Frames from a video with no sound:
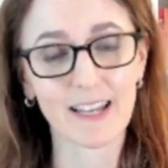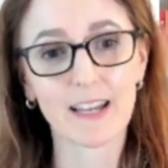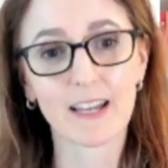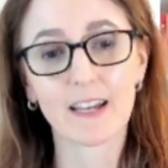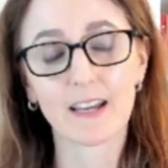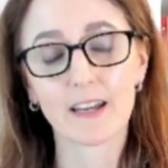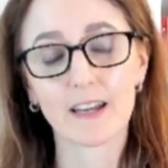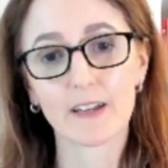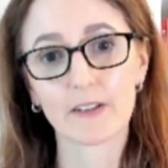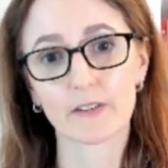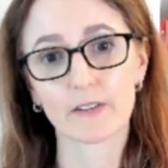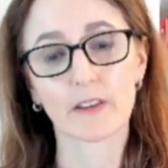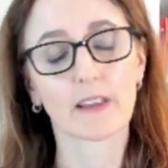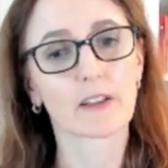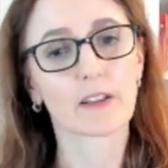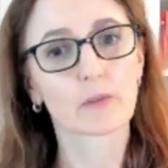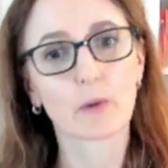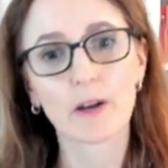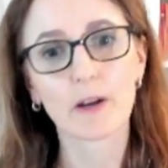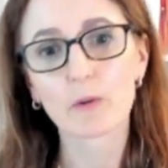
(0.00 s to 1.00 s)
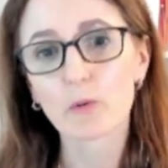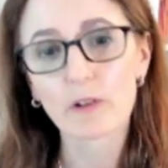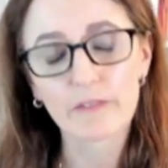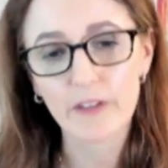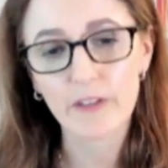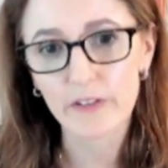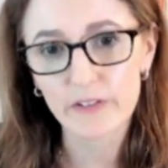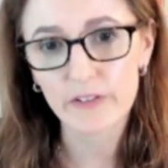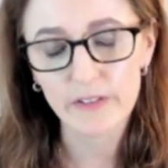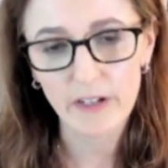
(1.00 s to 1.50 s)
So that's why all of those
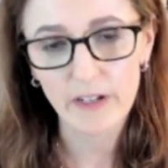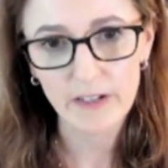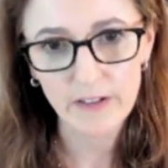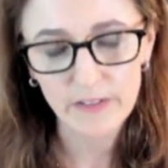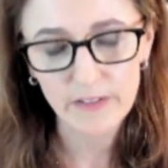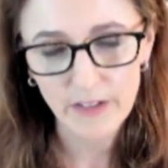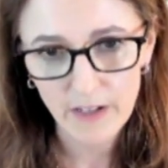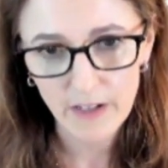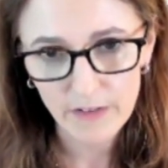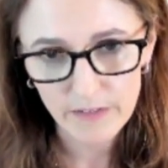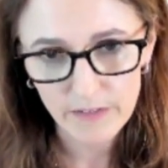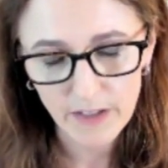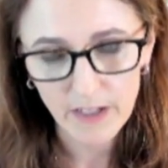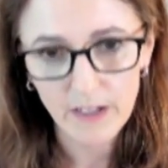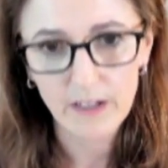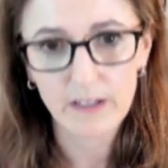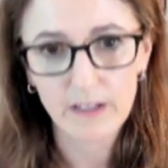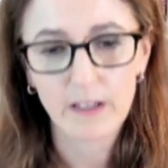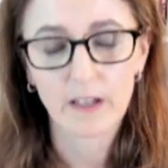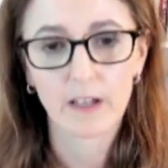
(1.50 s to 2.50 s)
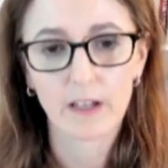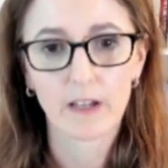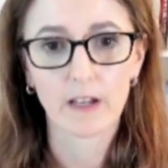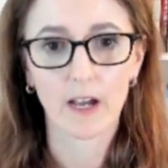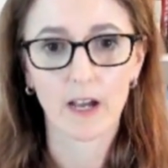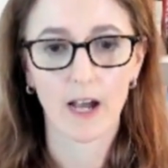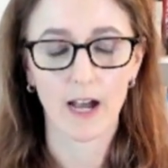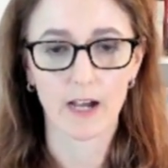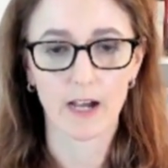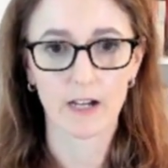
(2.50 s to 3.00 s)
studies out there
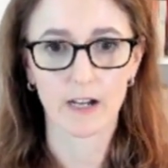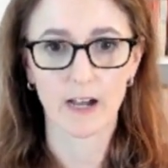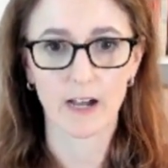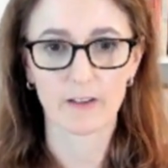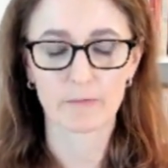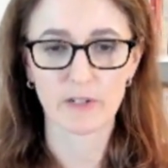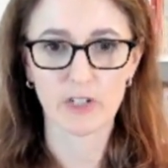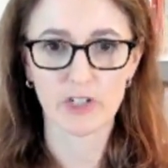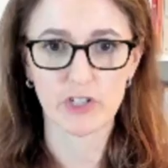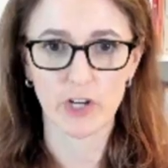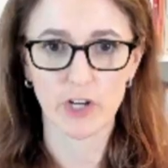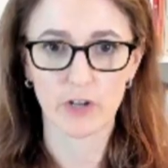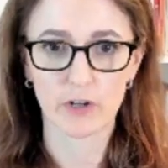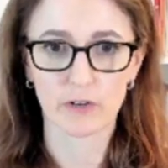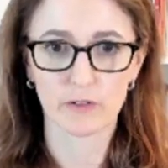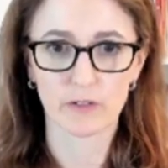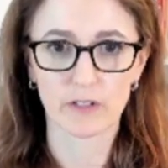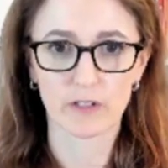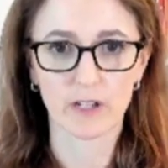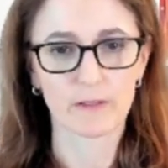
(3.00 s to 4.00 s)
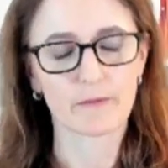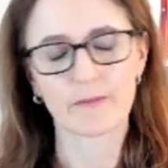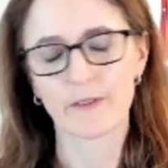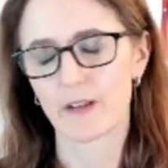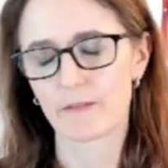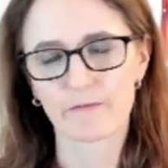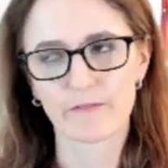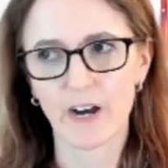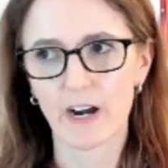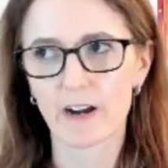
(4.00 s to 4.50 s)
have been shown in
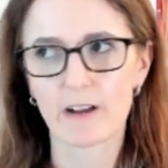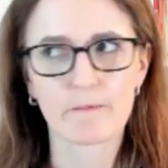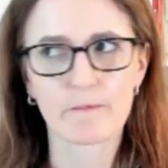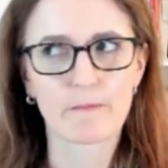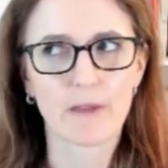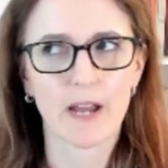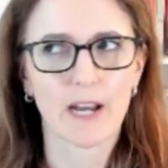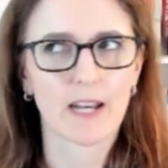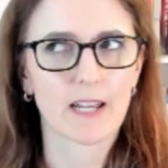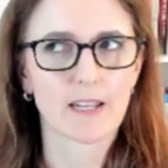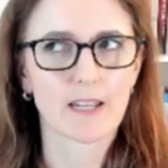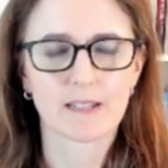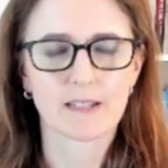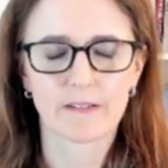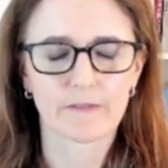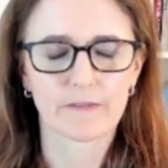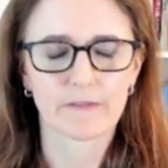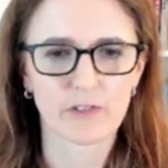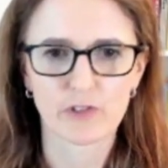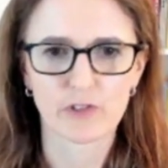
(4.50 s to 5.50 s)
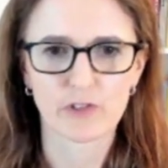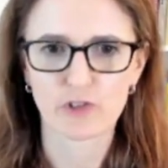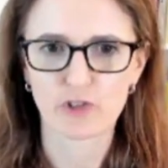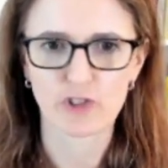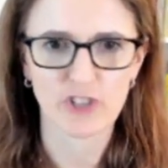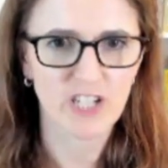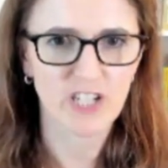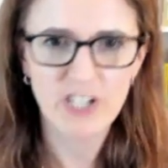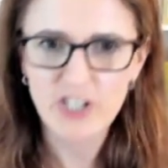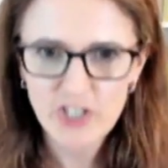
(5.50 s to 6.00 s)
very many different traditions
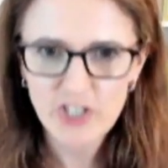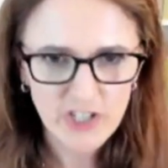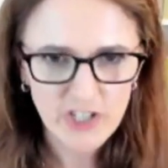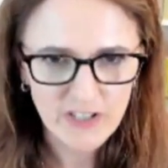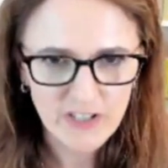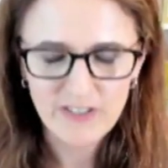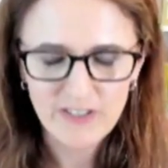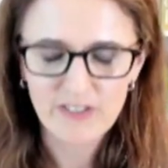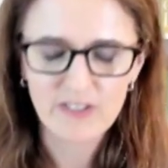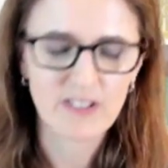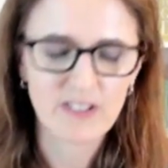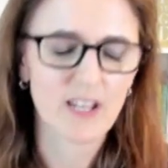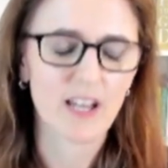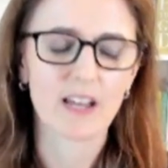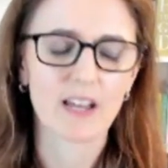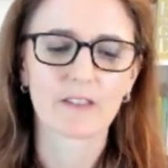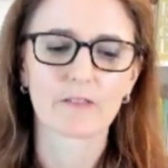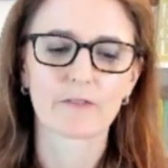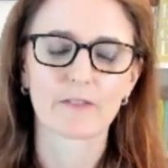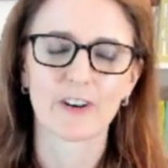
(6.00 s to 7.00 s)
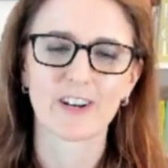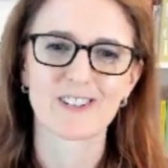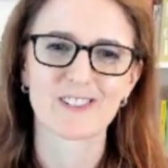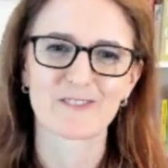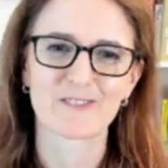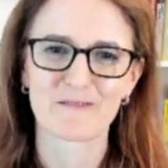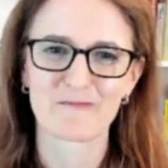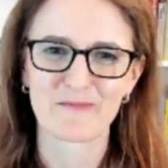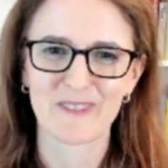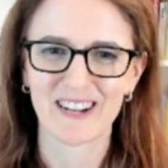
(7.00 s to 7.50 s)
and many
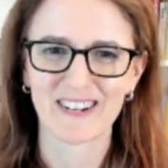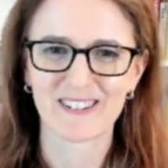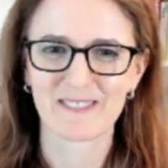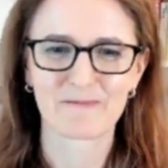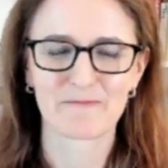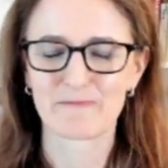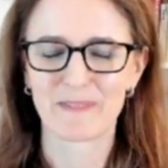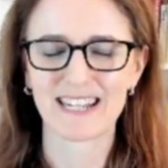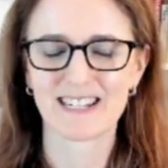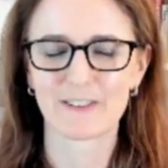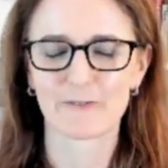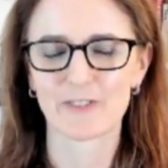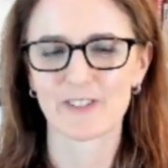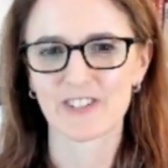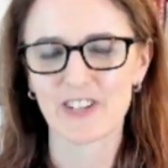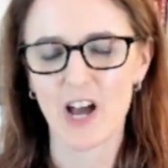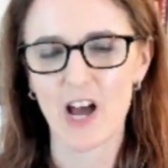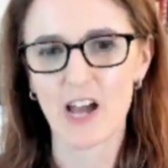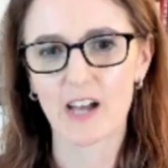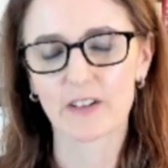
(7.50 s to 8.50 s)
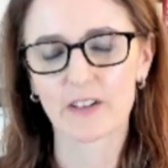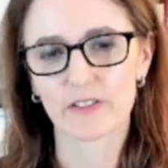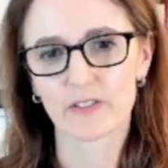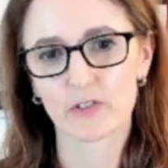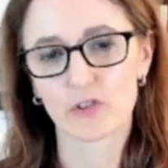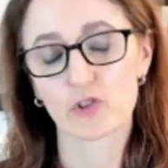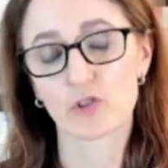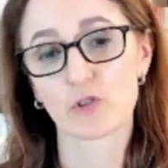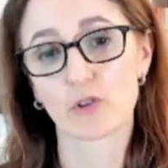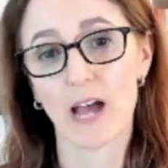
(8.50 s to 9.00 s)
different styles to have
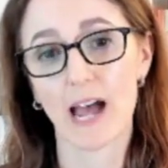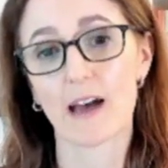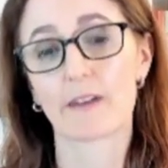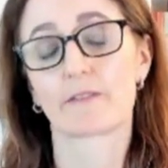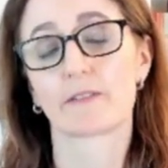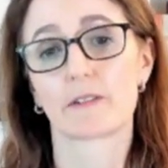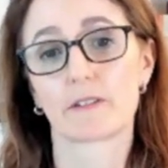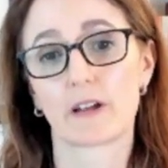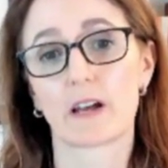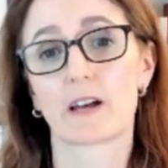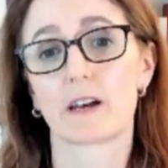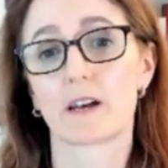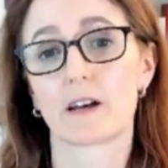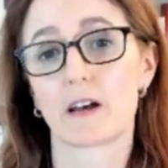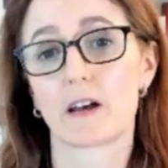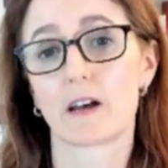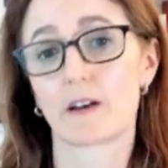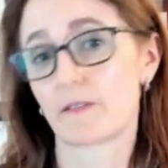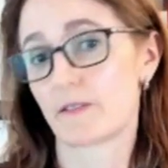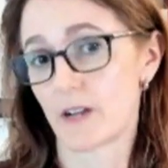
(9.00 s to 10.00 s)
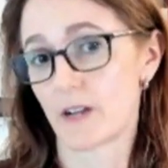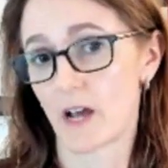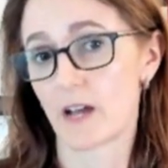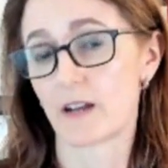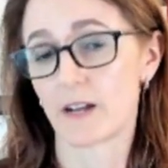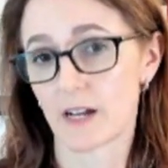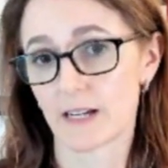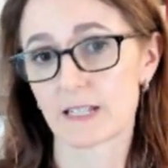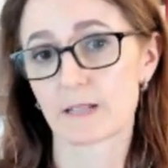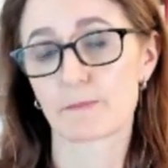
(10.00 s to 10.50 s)
a nice positive
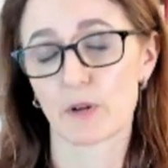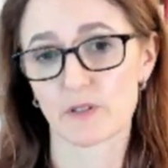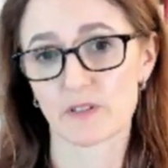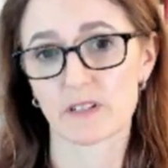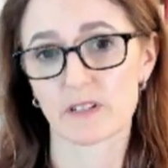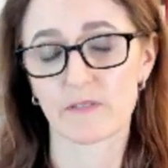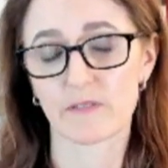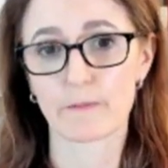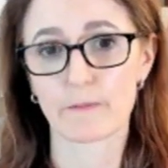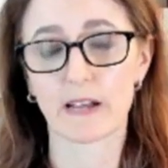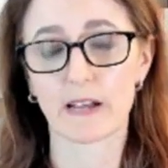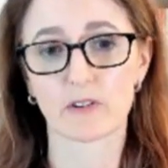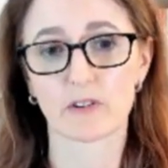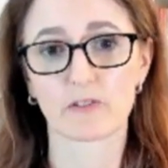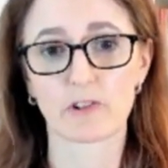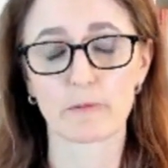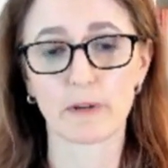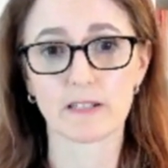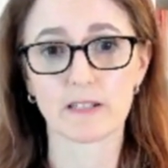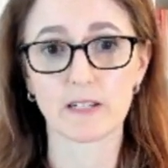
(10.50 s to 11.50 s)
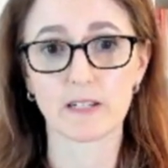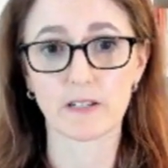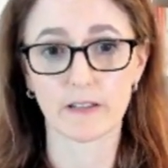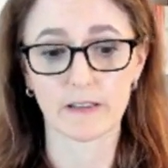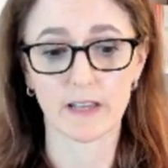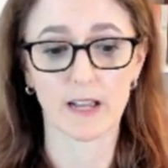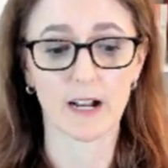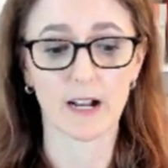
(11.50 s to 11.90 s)
impact on our ability to think clearly.